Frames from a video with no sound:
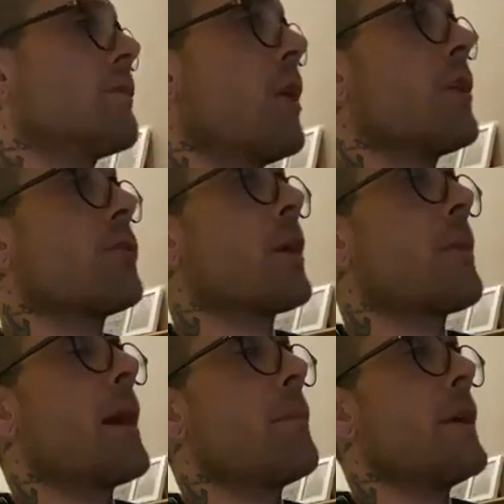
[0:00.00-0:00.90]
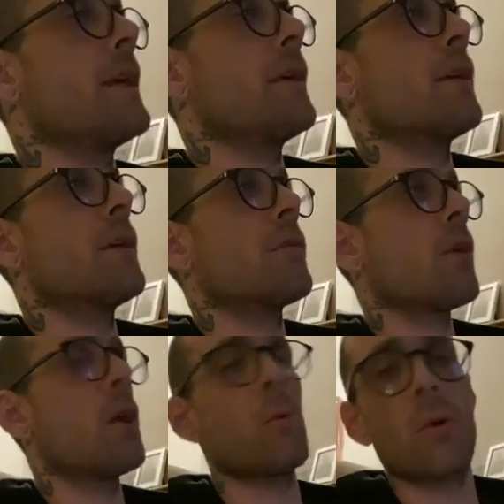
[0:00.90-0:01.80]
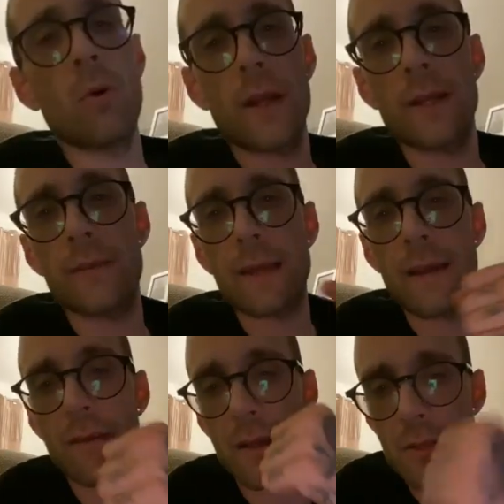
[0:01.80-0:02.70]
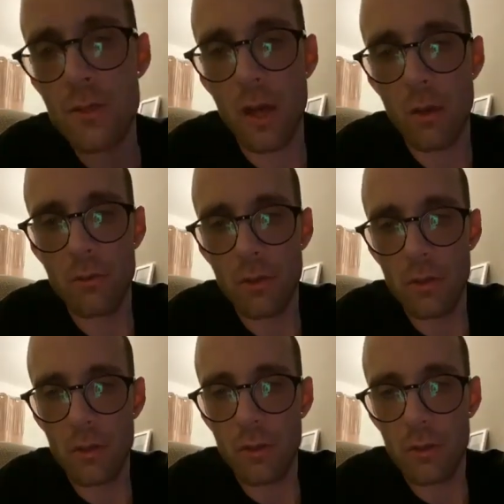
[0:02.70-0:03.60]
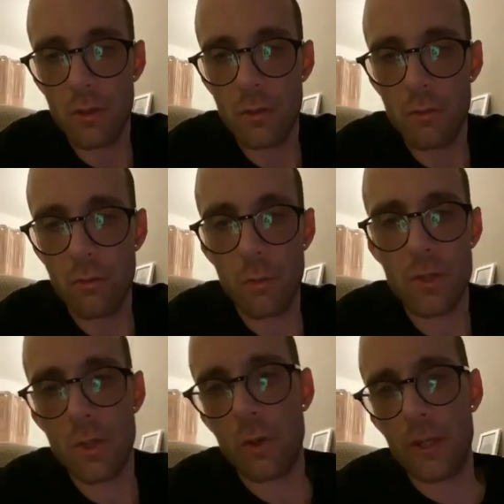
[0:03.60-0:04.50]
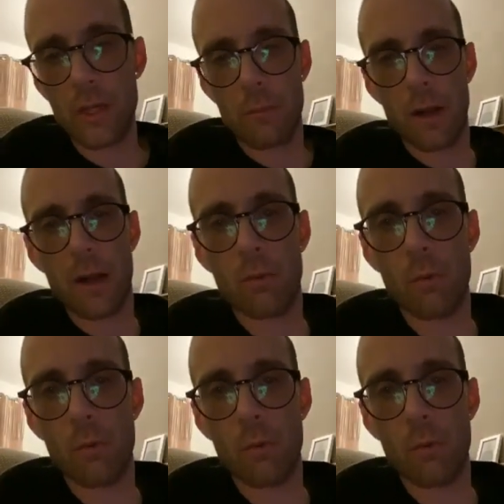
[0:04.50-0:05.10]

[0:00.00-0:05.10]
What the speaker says: right, it's not about me. Right, we're all here together. So, what we're talking about,